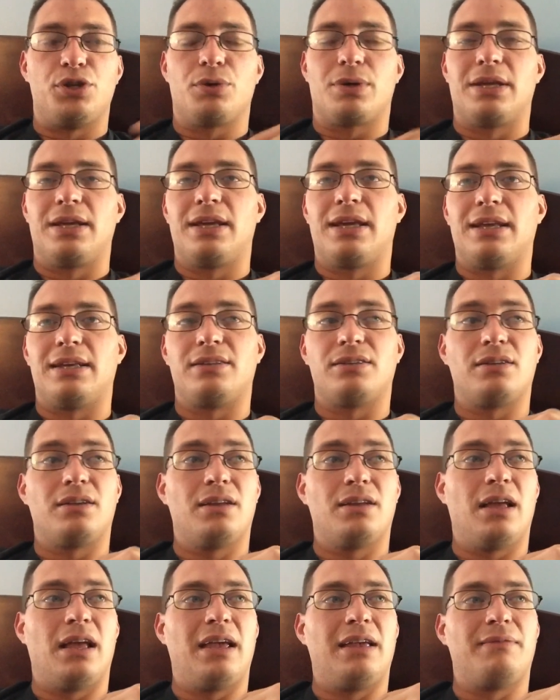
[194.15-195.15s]
You can get
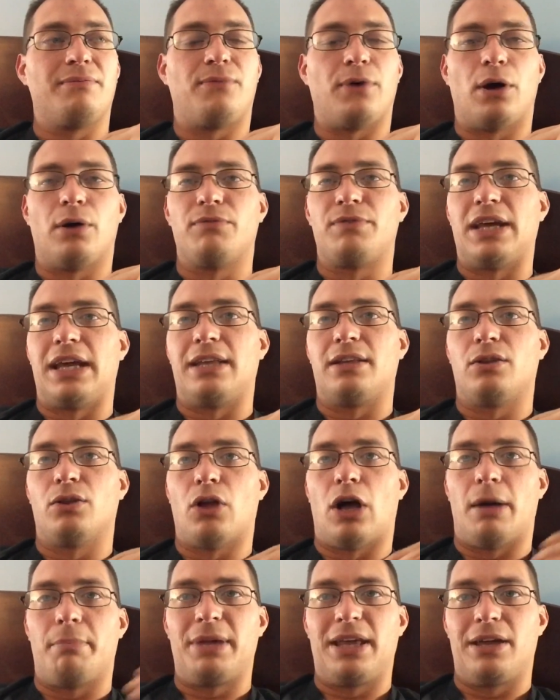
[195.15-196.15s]
involved in
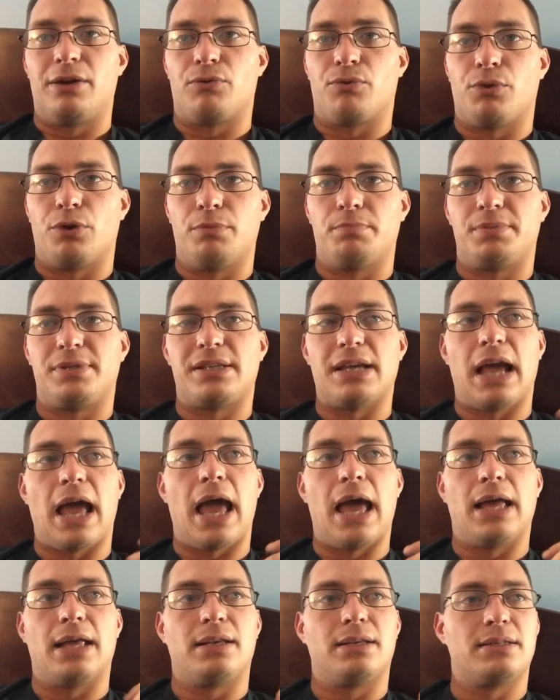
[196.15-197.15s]
lobbying groups
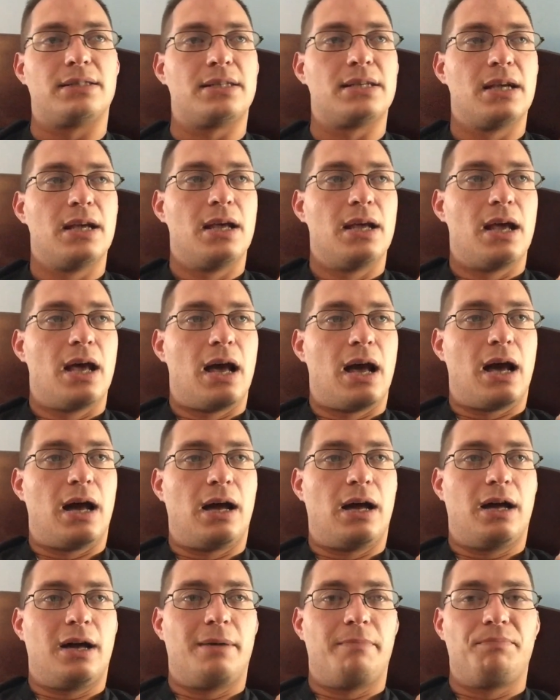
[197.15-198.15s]
and
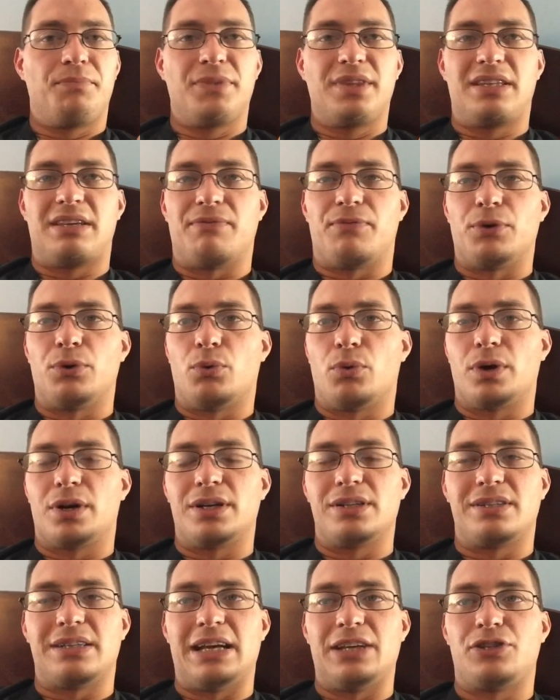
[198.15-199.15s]
different
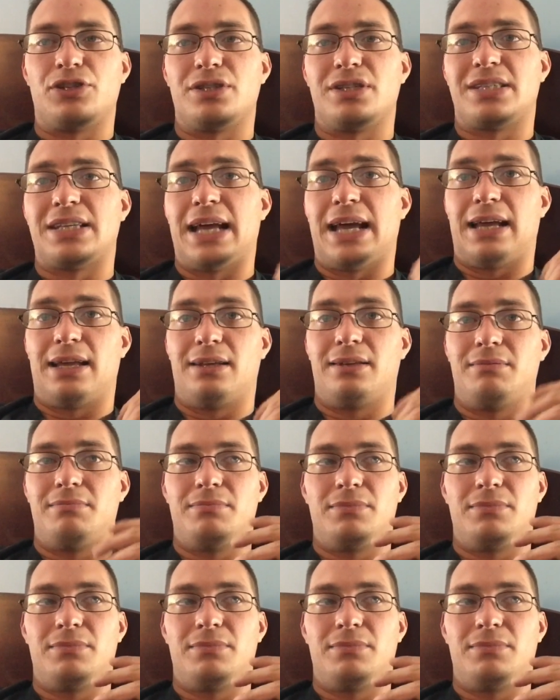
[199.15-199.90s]
organizations that,